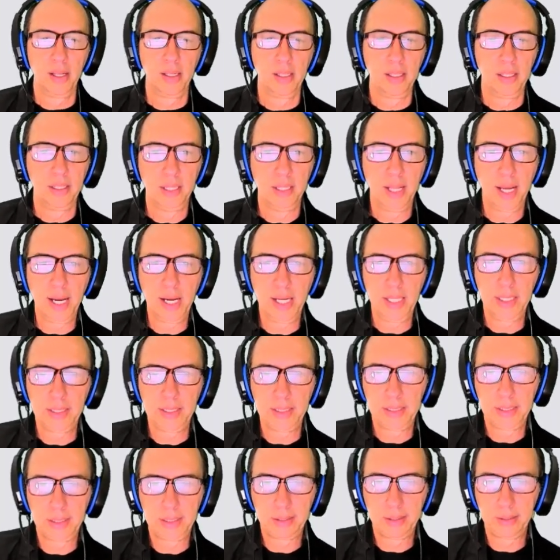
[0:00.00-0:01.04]

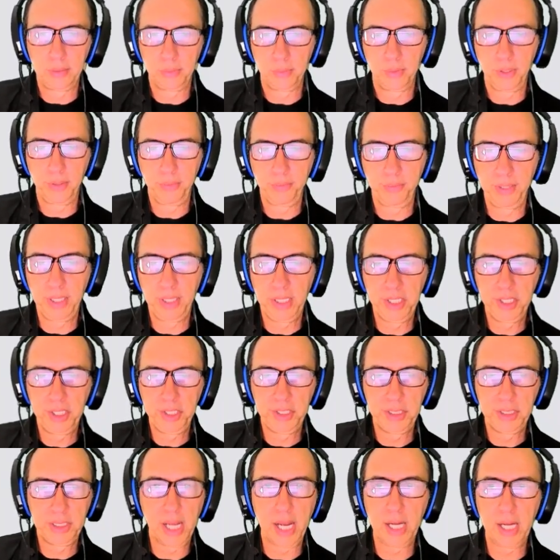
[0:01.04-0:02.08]
Nice. We finished
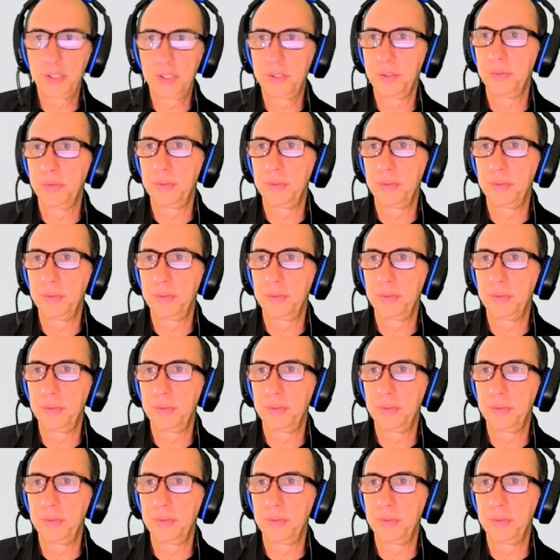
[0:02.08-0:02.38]
section